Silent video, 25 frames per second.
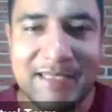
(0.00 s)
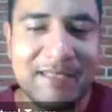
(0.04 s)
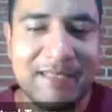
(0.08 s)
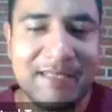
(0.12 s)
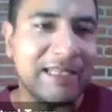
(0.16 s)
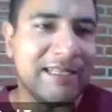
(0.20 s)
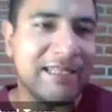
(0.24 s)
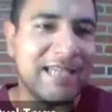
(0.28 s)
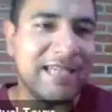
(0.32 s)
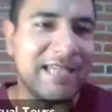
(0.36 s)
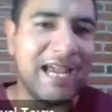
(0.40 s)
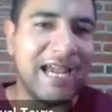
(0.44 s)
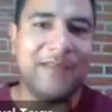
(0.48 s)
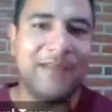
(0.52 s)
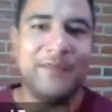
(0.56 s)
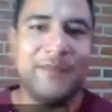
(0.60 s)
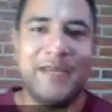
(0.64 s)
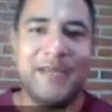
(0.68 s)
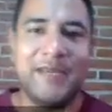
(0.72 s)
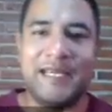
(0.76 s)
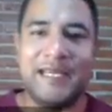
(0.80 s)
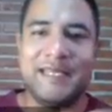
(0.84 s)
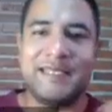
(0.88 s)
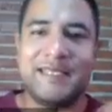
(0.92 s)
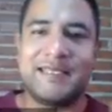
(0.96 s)
the time
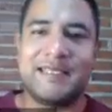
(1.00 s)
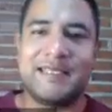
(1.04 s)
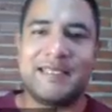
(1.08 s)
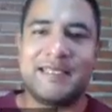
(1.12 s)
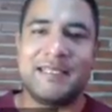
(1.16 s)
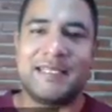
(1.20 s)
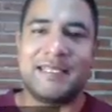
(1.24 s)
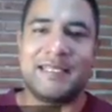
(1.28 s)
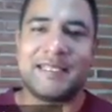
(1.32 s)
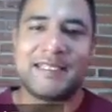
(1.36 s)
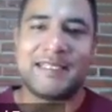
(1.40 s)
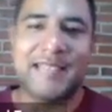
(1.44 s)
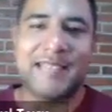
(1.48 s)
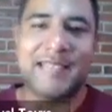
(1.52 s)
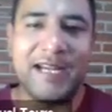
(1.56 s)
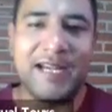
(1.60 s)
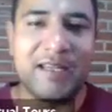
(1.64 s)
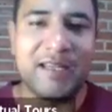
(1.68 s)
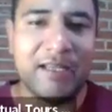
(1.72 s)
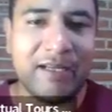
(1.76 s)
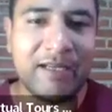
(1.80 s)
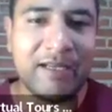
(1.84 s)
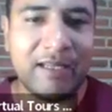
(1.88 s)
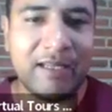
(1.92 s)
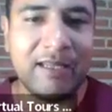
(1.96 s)
is the
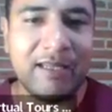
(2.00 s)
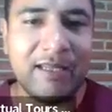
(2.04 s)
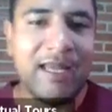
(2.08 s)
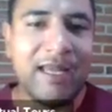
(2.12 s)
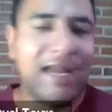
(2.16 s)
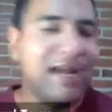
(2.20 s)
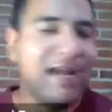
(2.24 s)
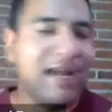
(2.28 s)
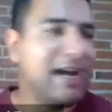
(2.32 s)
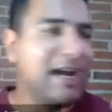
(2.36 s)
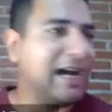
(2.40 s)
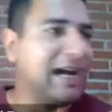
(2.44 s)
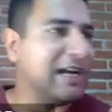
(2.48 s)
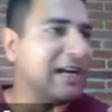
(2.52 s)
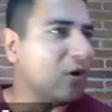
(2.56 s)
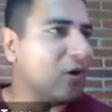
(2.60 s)
cyclical and